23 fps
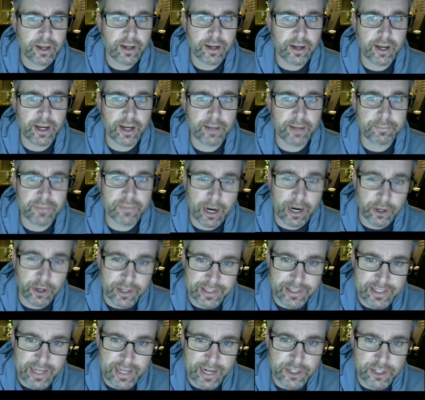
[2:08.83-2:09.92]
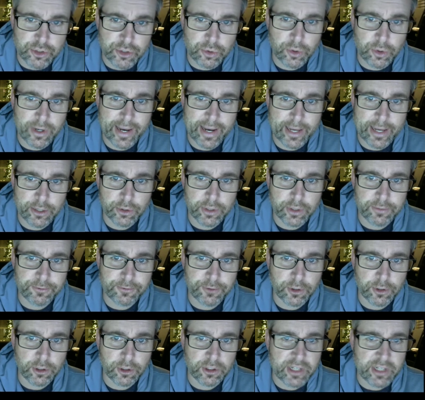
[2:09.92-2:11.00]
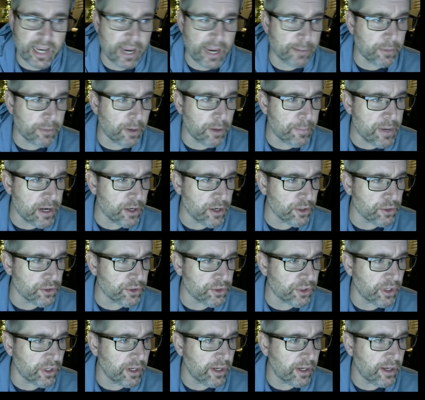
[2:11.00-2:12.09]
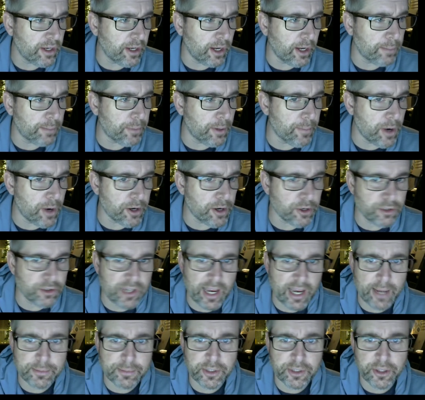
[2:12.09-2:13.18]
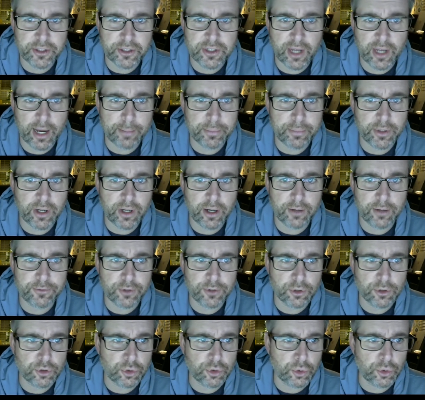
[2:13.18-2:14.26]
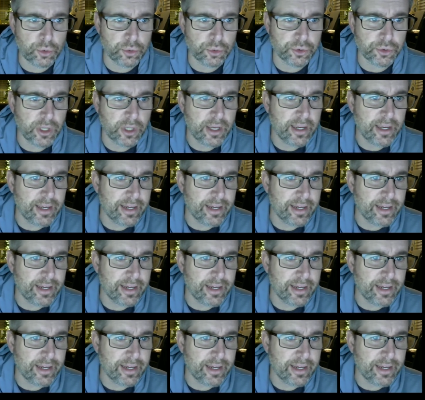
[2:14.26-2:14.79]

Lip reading: our contextual header and footer tab appears up among your tabs at the top of your tools.